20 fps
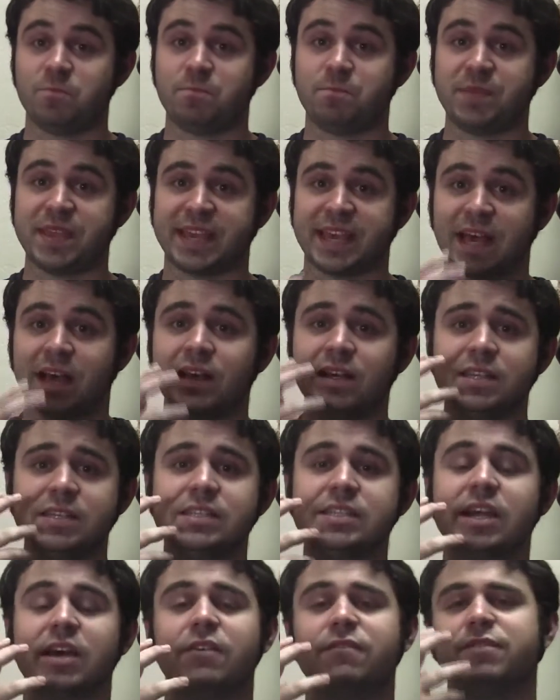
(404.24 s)

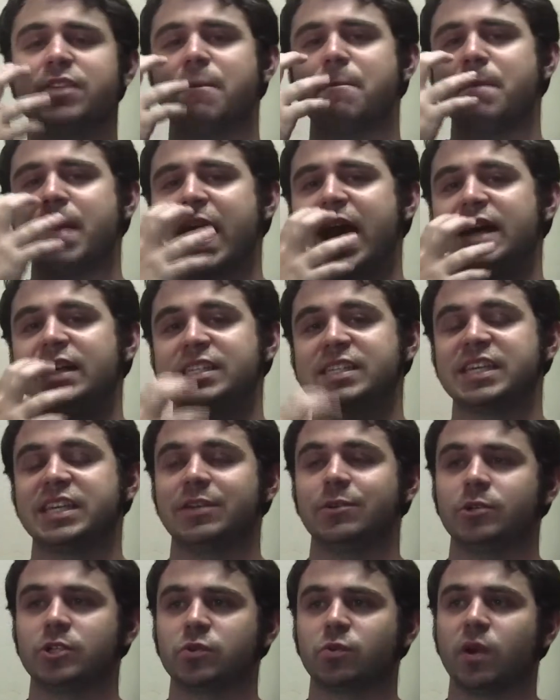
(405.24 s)
because of the mask
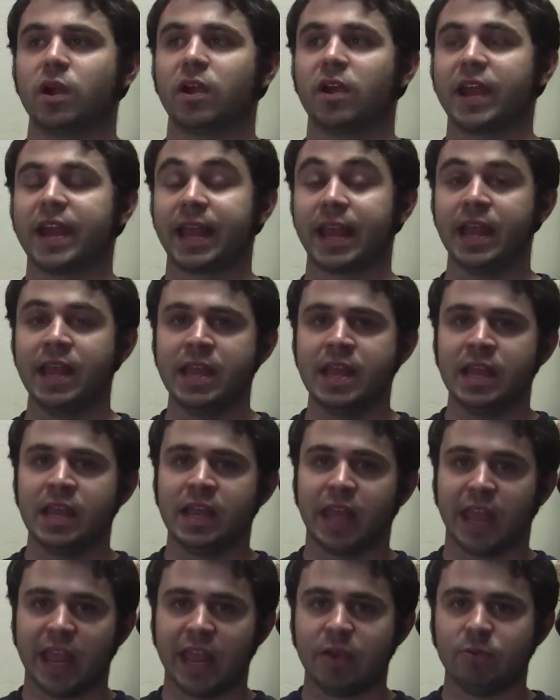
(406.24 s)
he was wearing,
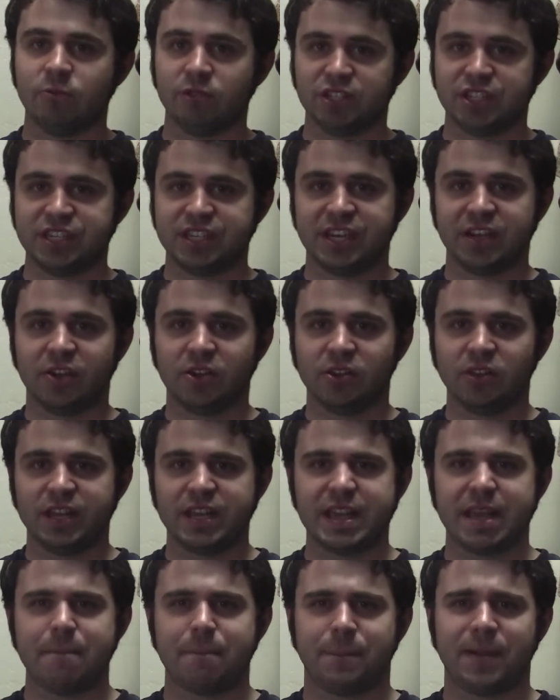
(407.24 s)
it was
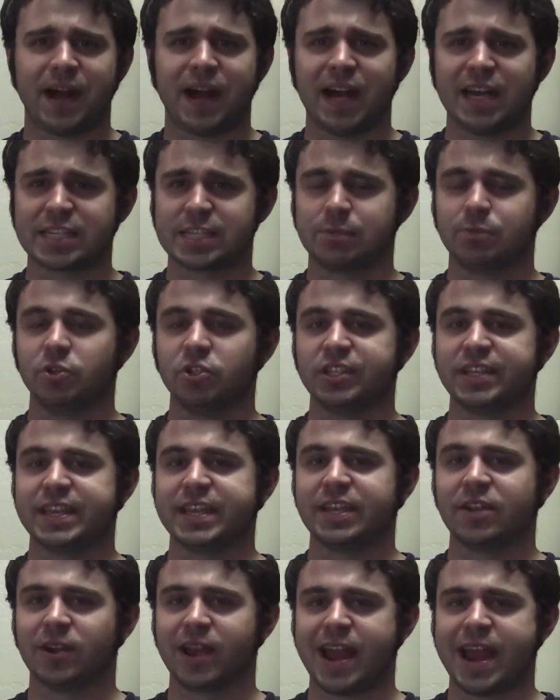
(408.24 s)
nearly impossible to
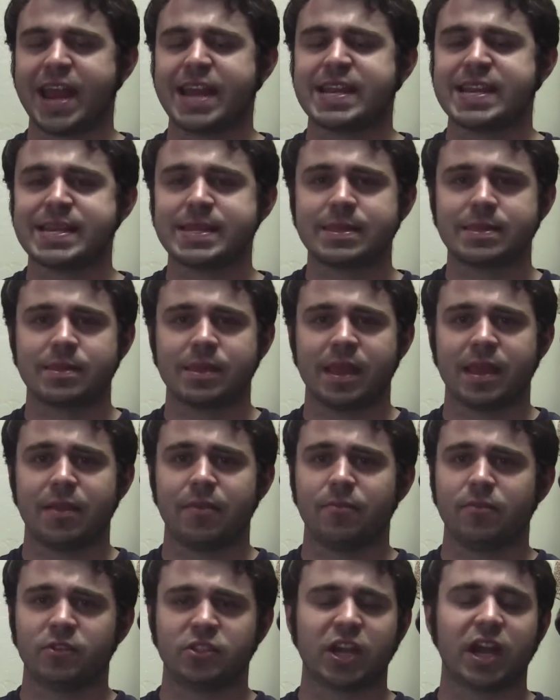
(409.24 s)
hear anything,
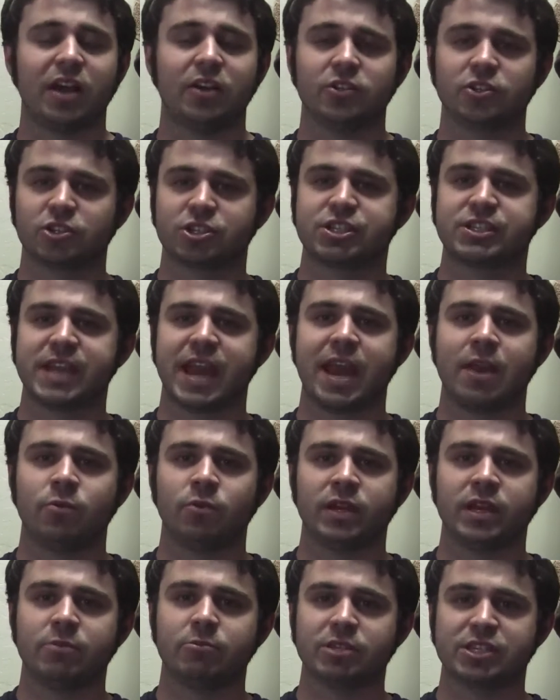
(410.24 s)
to understand
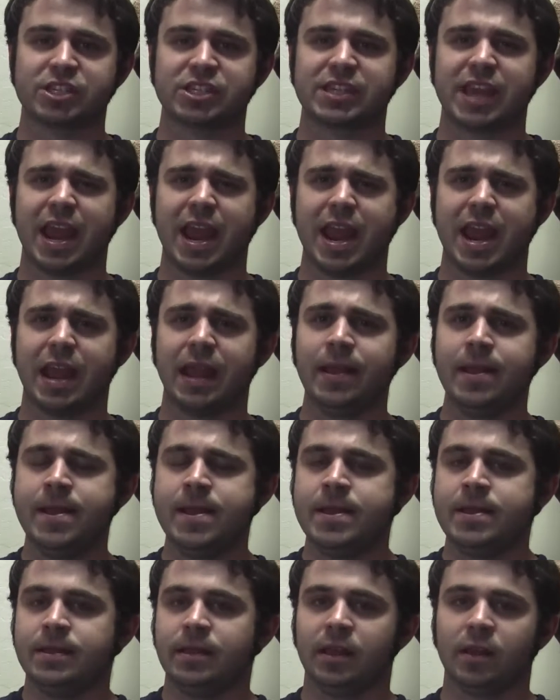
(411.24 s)
what he was saying.
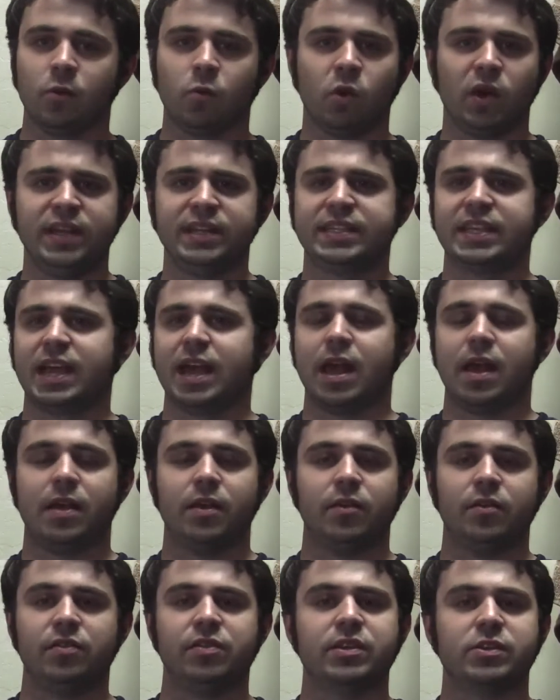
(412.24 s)
Like,
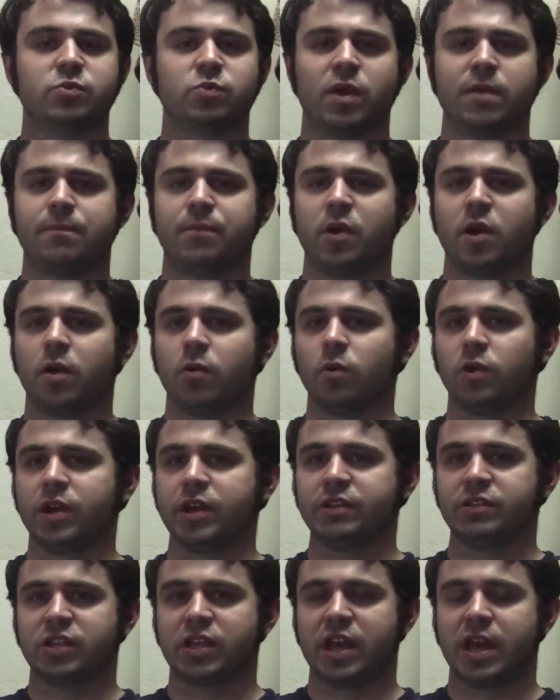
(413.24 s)
this one part where
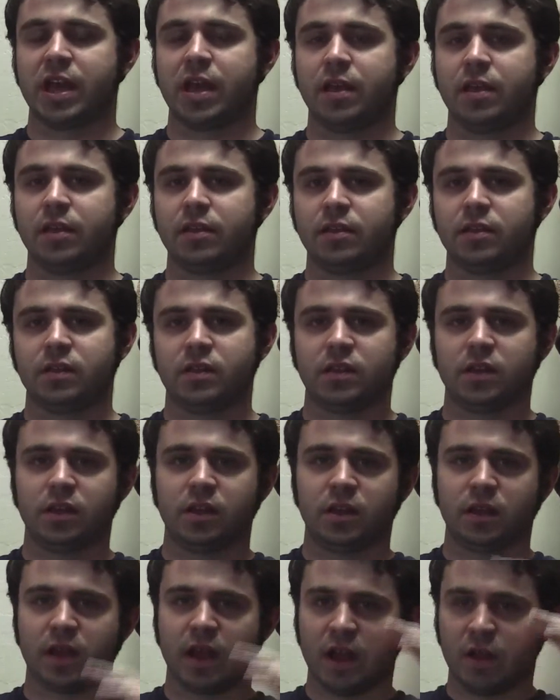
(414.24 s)
he was like,
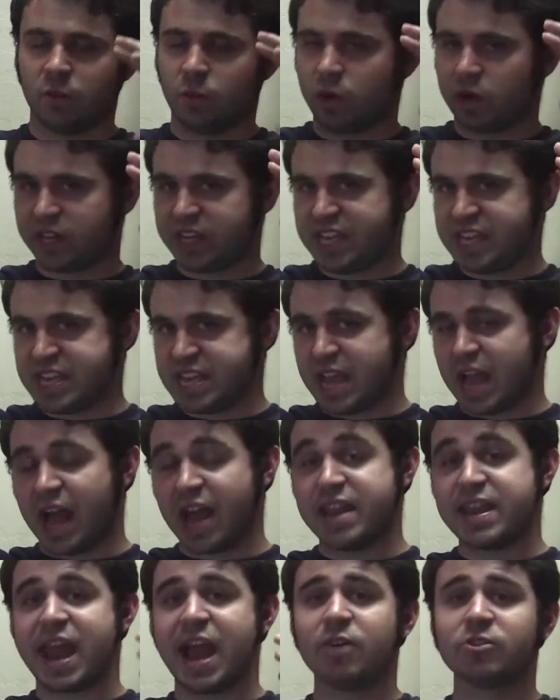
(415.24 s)
where he
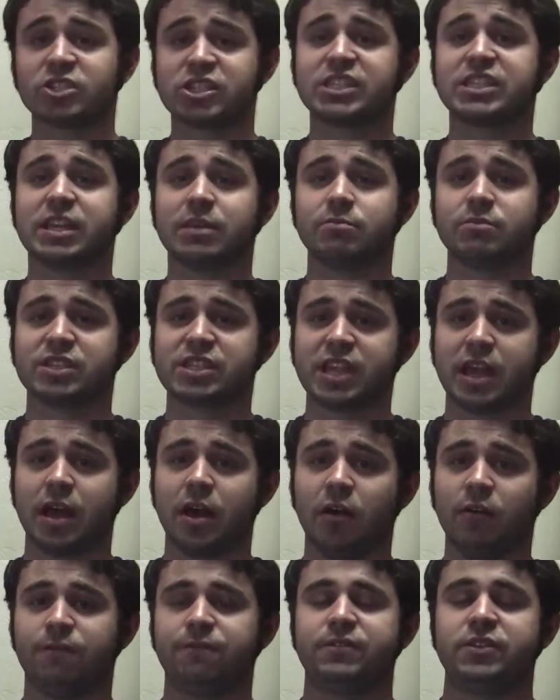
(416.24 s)
announces
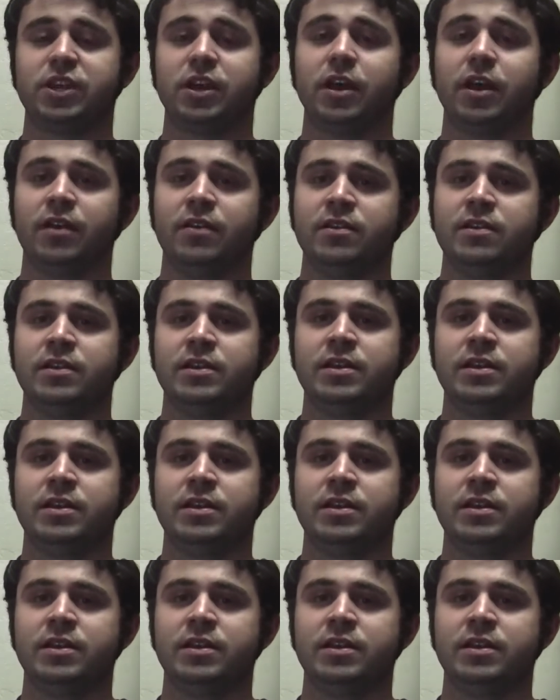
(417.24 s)
himself to